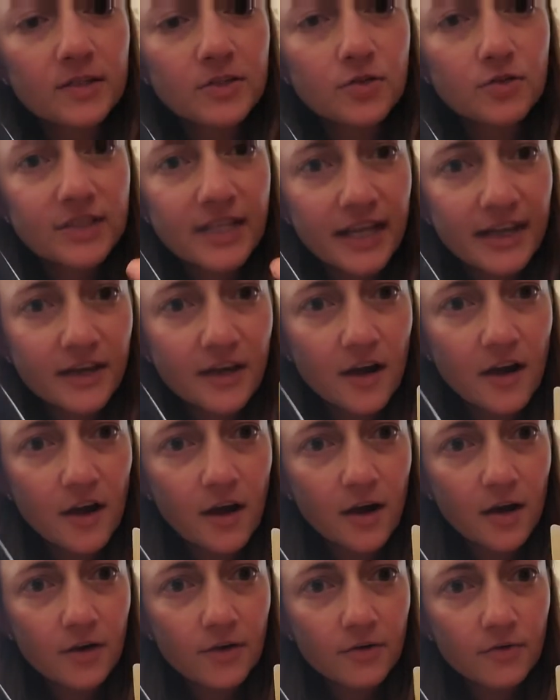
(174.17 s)
to take
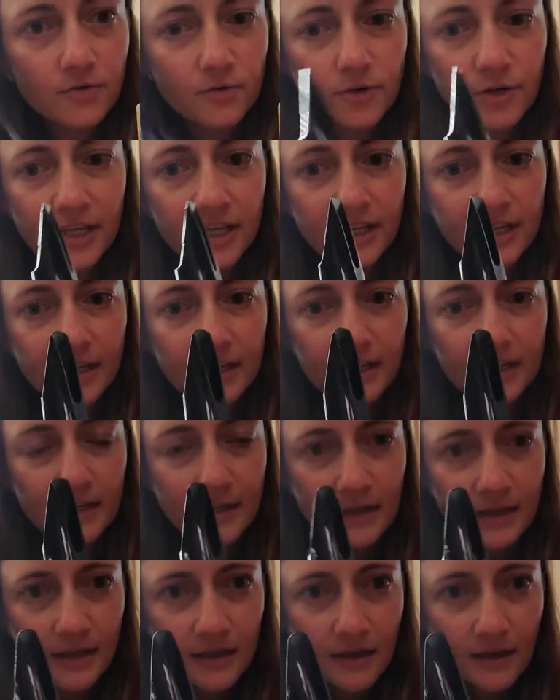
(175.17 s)
our reed
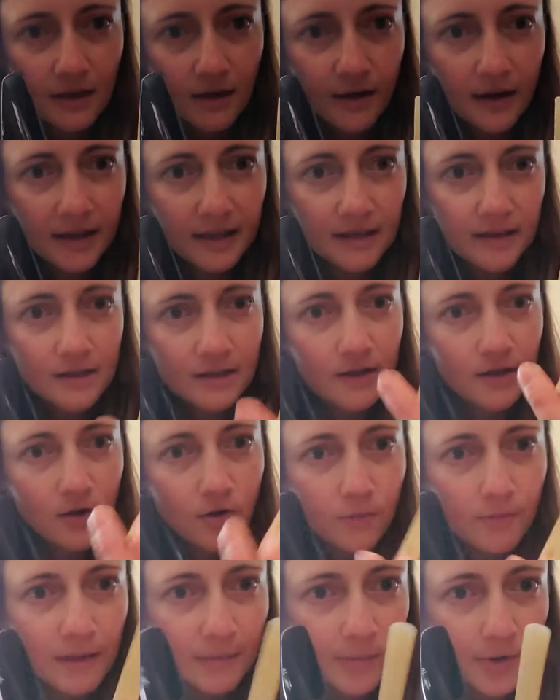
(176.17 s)
all right,
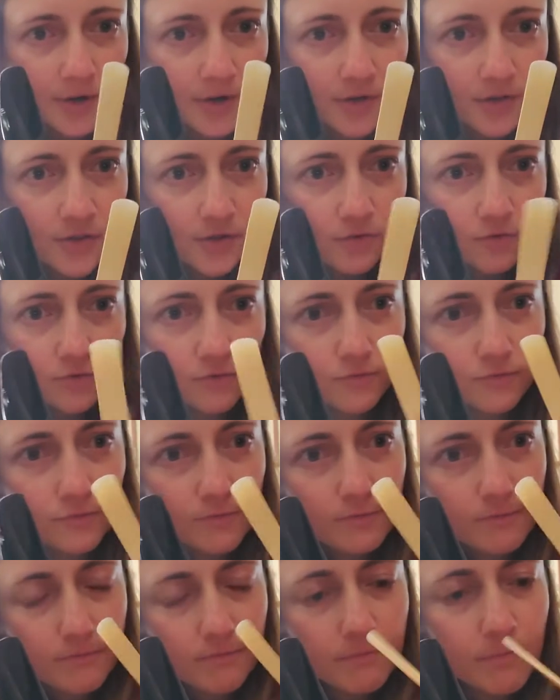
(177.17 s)
remember the
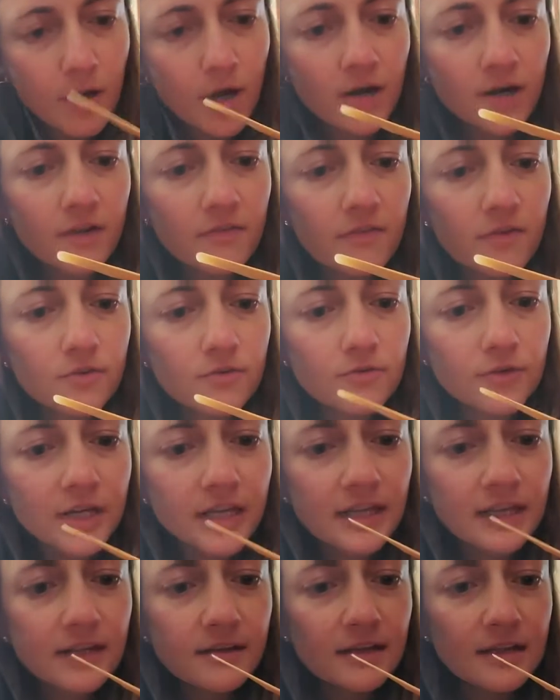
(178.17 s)
part of the
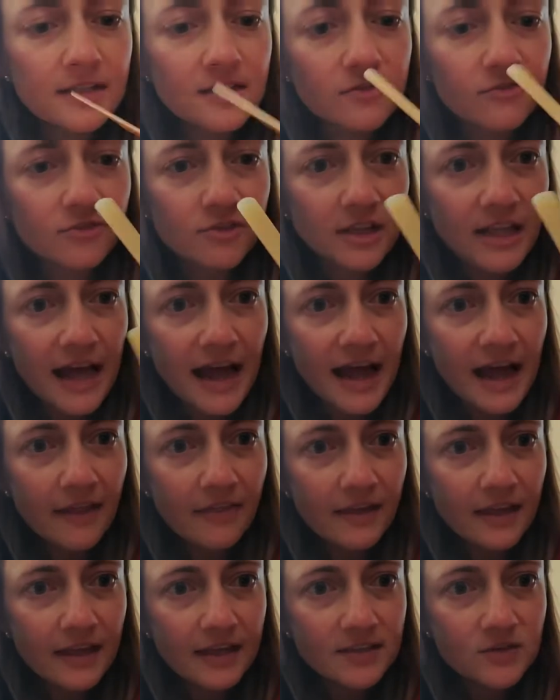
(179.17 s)
reed that's flat
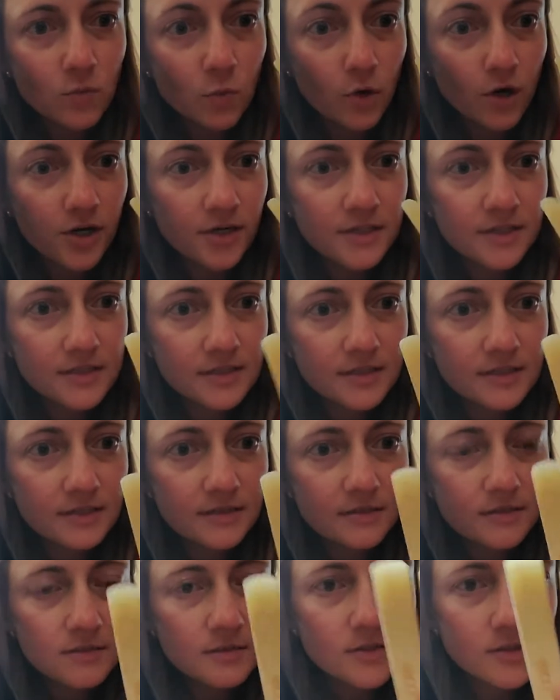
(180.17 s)
that has words.
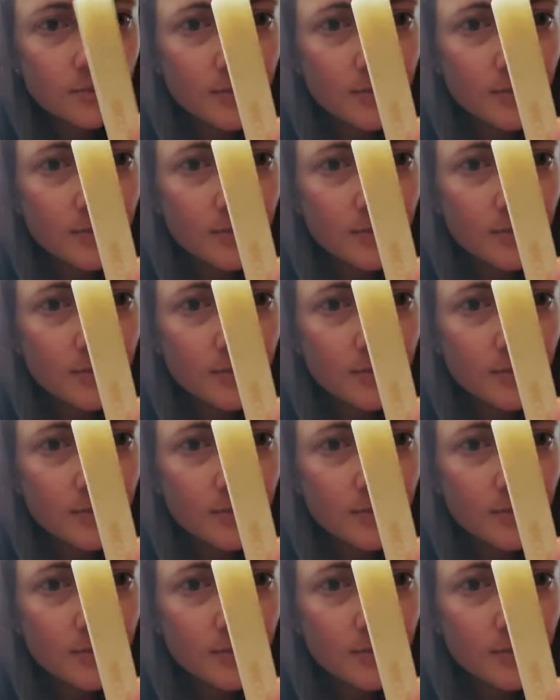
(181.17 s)
So